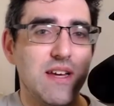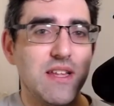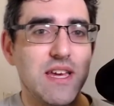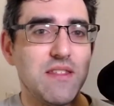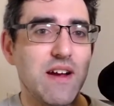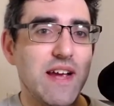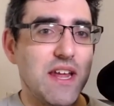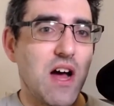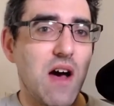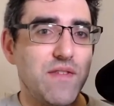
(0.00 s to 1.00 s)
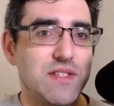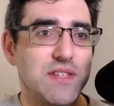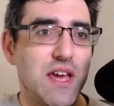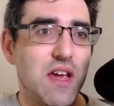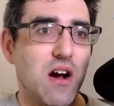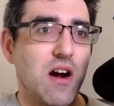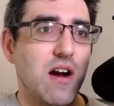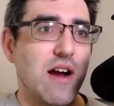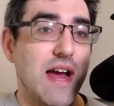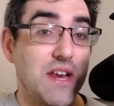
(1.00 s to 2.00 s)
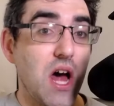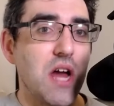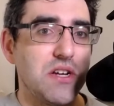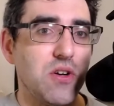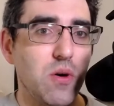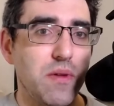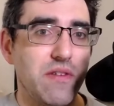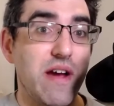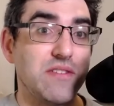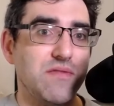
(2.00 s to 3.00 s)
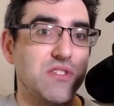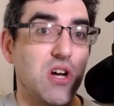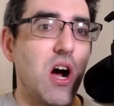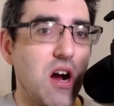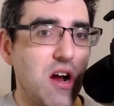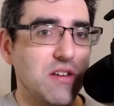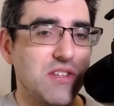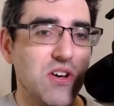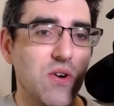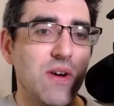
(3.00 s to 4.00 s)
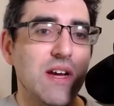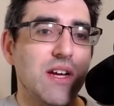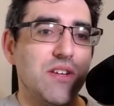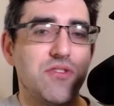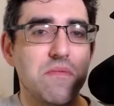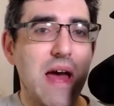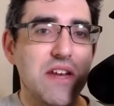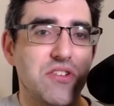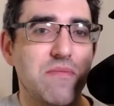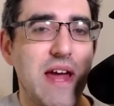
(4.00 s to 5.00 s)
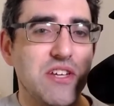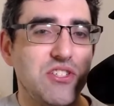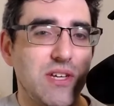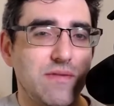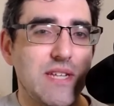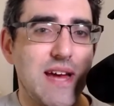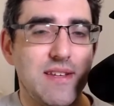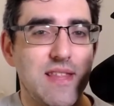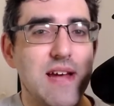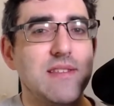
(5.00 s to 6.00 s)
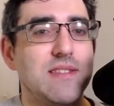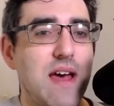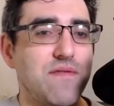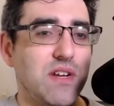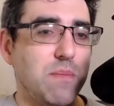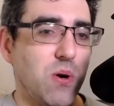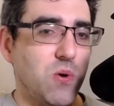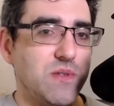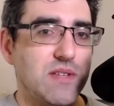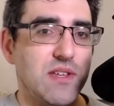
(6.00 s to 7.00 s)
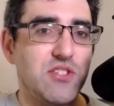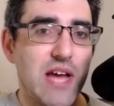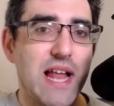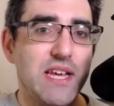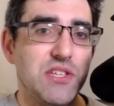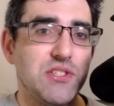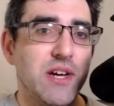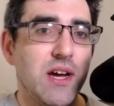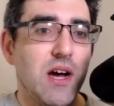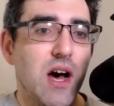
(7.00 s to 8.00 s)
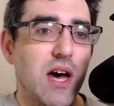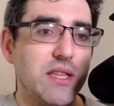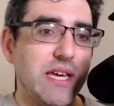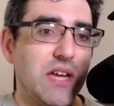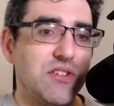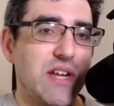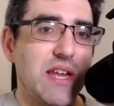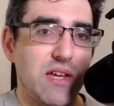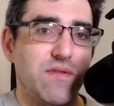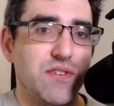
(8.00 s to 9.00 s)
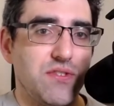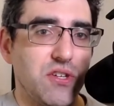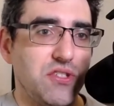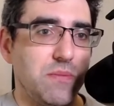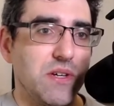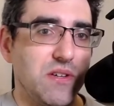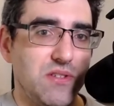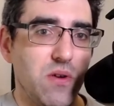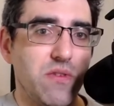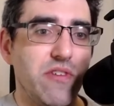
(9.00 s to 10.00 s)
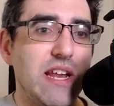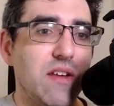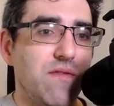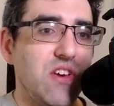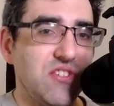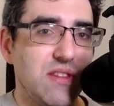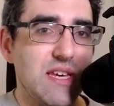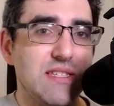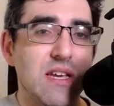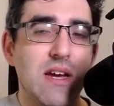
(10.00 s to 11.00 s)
in their in-office day are not at home, and the rest of us are. So dramatic shift. And that definitely poses a challenge on the internet infrastructure because no one really envisioned this,